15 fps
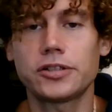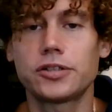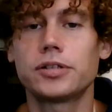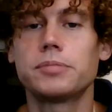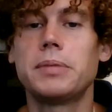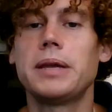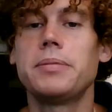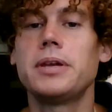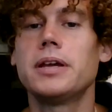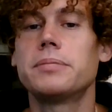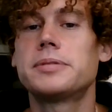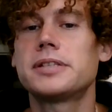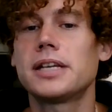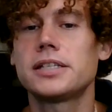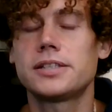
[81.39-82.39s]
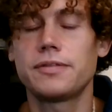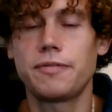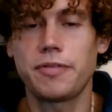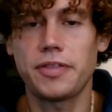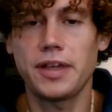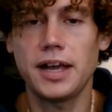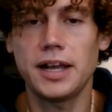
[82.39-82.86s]
or maybe obsessive
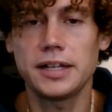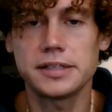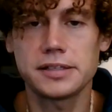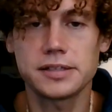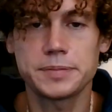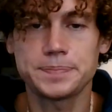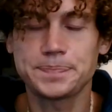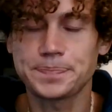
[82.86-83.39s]
thoughts,